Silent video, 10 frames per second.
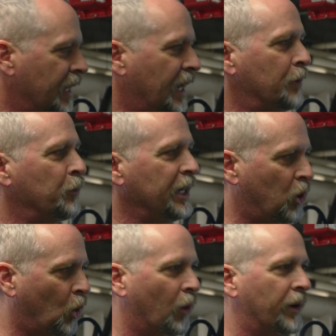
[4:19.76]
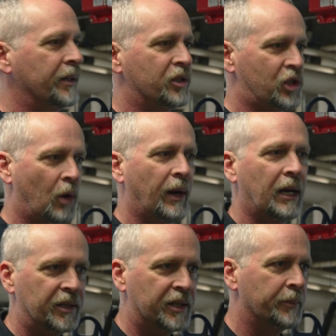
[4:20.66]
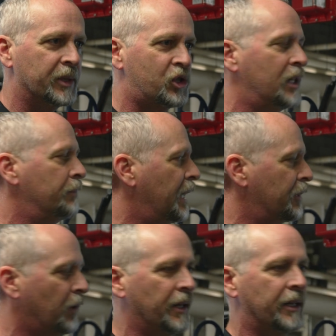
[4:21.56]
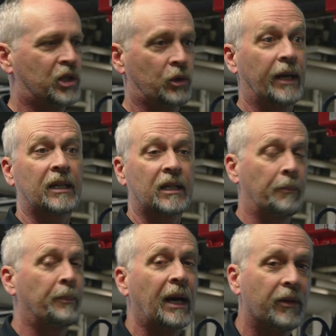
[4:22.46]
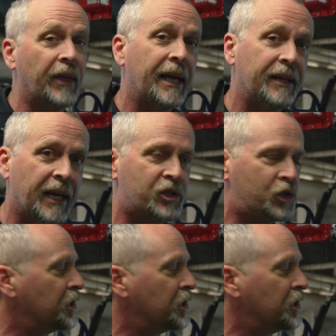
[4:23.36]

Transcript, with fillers: that I'd recorded to show how good the machine been running so I can compare that next